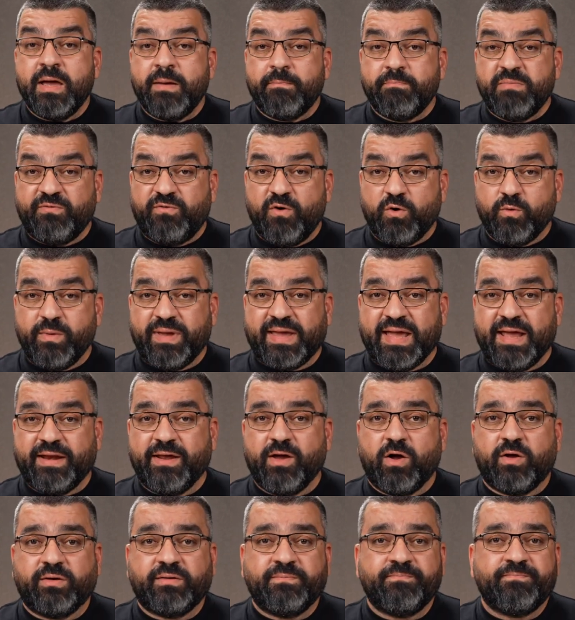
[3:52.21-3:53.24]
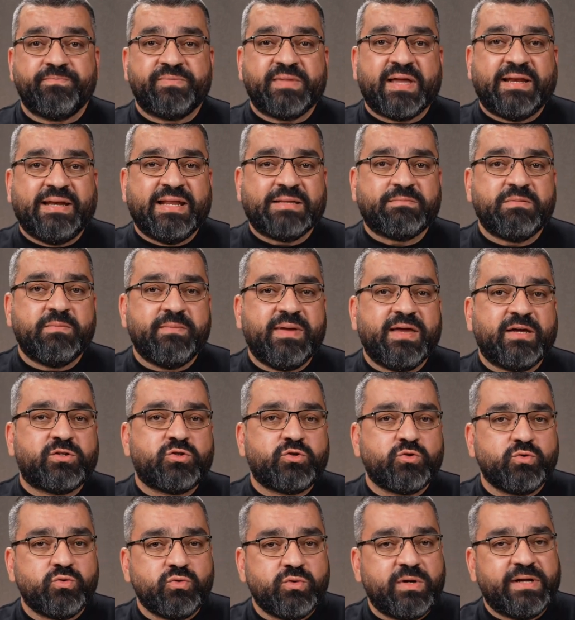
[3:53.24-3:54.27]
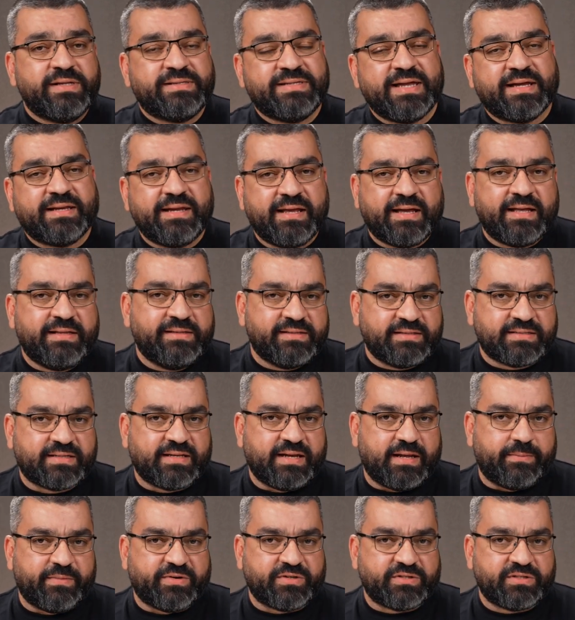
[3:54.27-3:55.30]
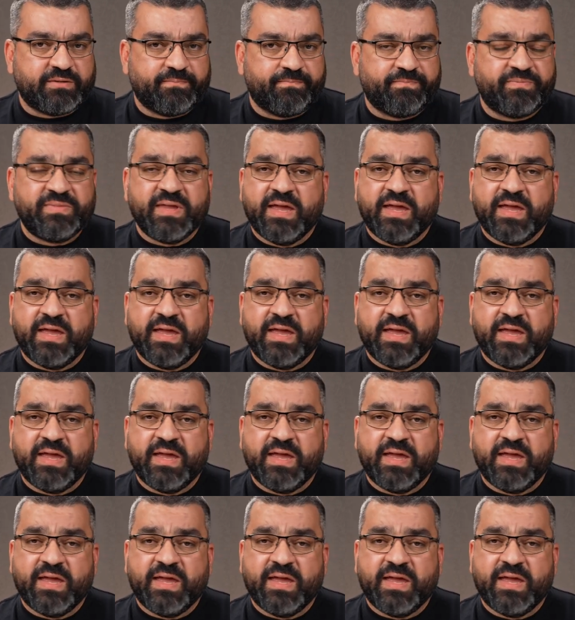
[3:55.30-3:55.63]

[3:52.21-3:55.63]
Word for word: Before we carry on, let me make two technical disclaimers.